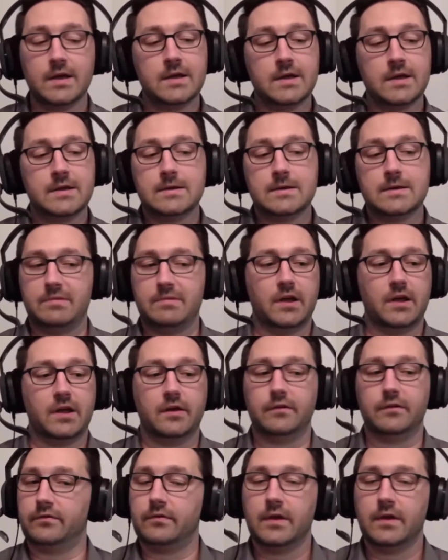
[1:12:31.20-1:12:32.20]
and
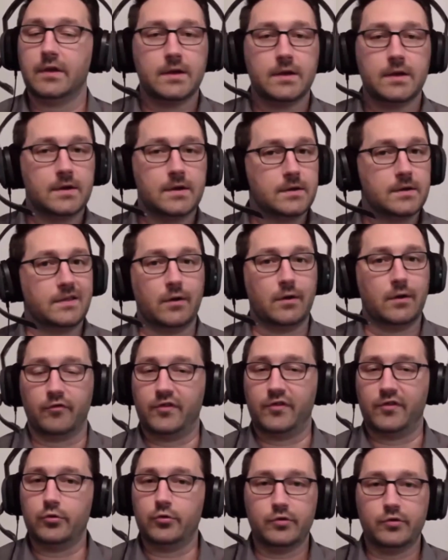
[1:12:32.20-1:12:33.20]
because they were
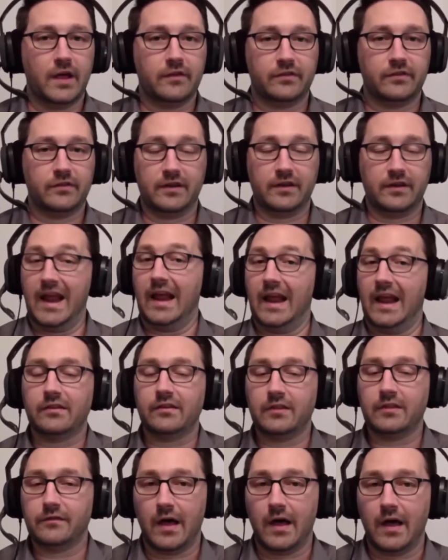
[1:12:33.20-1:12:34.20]
viewed as enhancing
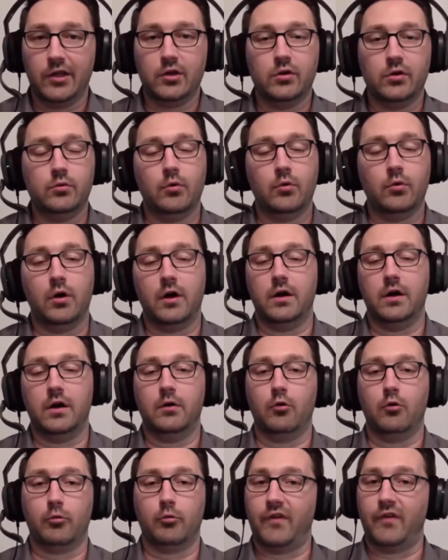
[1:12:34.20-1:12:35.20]
the value
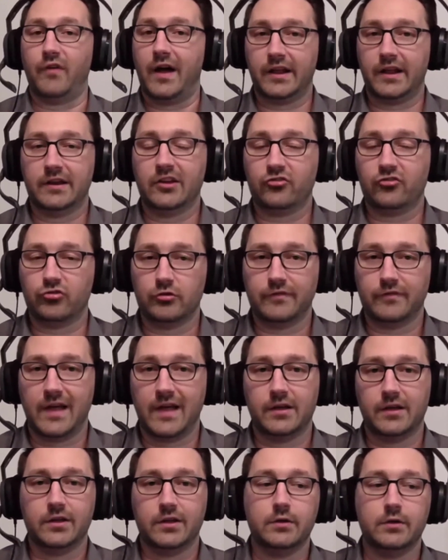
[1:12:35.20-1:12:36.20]
or providing additional
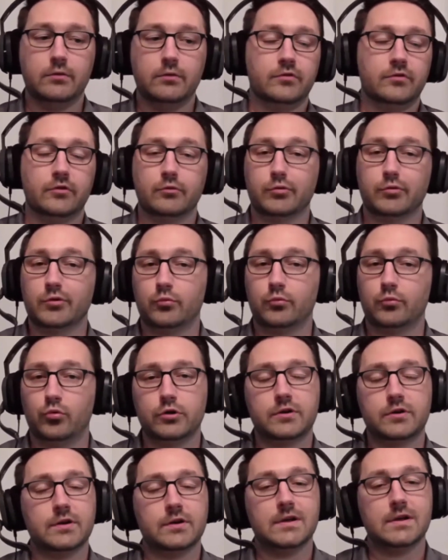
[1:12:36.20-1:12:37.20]
value to the root
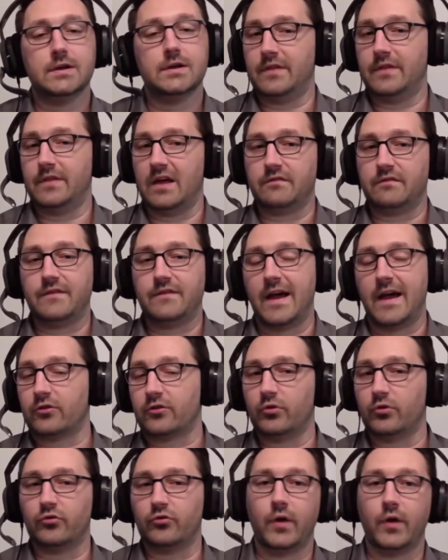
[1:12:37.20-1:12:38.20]
work, that factor
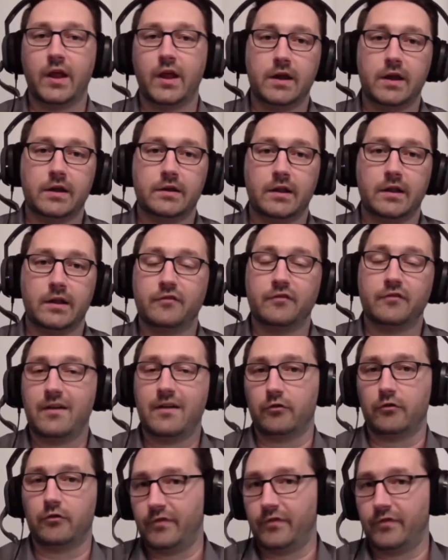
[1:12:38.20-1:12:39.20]
was weighed in
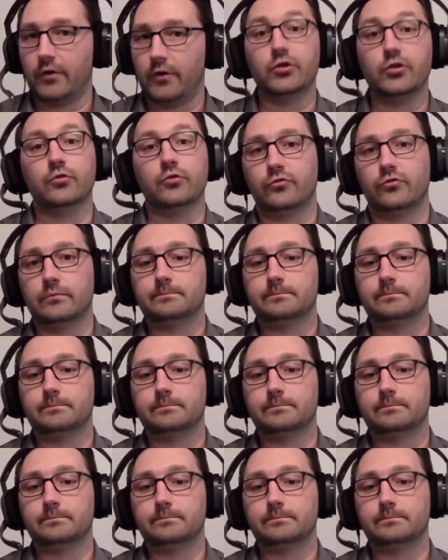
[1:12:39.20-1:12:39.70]
favor of fair use.